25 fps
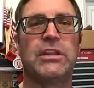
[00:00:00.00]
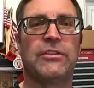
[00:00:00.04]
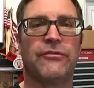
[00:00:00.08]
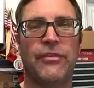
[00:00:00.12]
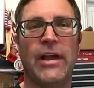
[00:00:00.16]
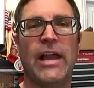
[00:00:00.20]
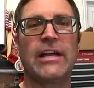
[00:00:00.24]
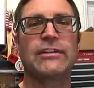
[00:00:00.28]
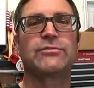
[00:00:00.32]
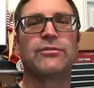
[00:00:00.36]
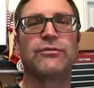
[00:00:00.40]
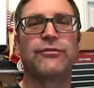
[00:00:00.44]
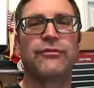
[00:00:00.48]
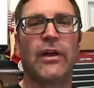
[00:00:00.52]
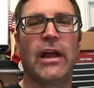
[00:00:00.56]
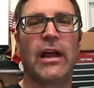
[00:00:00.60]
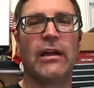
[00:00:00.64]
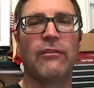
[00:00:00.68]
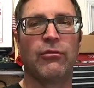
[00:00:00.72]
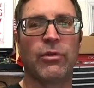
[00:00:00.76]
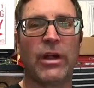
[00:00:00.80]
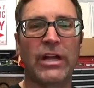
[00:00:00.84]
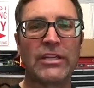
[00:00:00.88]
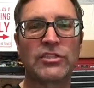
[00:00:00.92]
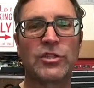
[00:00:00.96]
the Factory
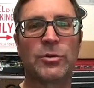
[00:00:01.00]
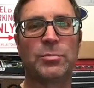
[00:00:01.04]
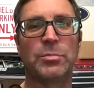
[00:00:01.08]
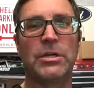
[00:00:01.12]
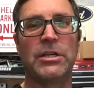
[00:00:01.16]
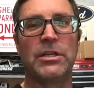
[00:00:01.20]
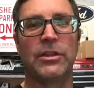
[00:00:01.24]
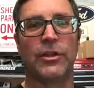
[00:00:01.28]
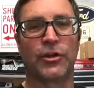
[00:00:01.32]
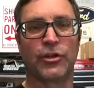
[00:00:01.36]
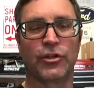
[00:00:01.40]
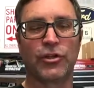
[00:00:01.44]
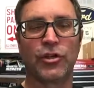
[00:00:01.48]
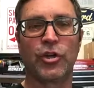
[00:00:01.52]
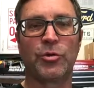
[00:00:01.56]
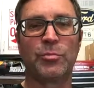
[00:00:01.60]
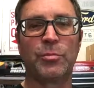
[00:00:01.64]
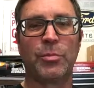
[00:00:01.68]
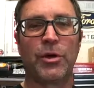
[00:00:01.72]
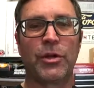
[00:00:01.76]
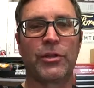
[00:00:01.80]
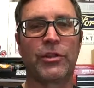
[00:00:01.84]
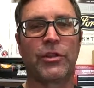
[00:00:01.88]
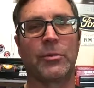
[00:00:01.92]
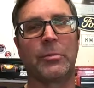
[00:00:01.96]
5 recipe, their
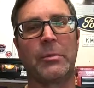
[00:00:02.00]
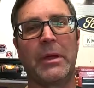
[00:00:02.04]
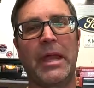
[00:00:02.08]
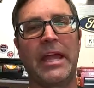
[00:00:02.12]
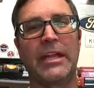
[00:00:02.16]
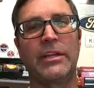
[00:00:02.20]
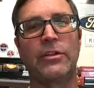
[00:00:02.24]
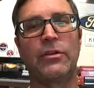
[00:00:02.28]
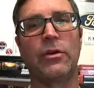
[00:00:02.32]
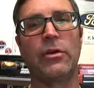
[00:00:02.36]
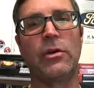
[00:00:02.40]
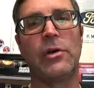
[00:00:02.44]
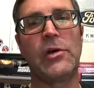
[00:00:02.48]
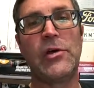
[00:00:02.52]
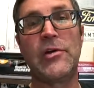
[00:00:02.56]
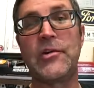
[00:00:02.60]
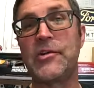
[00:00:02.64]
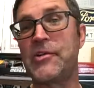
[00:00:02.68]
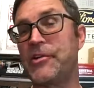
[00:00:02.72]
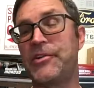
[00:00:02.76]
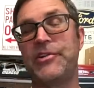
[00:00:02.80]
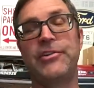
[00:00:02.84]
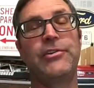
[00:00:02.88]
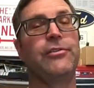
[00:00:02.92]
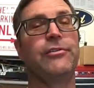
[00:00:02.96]
cookbook, their manual,
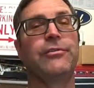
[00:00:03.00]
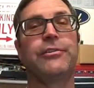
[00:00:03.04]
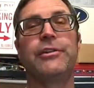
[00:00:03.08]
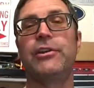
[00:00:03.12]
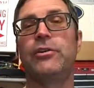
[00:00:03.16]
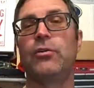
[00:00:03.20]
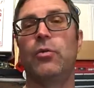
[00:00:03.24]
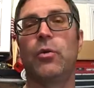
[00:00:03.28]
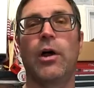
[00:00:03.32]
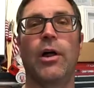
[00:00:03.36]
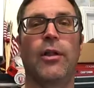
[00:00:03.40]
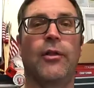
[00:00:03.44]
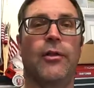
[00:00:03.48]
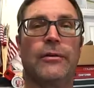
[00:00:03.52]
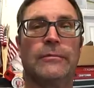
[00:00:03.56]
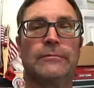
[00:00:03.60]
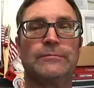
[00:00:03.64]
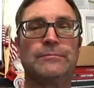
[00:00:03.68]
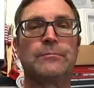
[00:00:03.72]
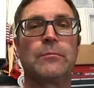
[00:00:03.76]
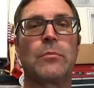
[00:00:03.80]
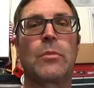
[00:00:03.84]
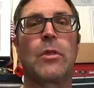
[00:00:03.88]
you don't need a welder.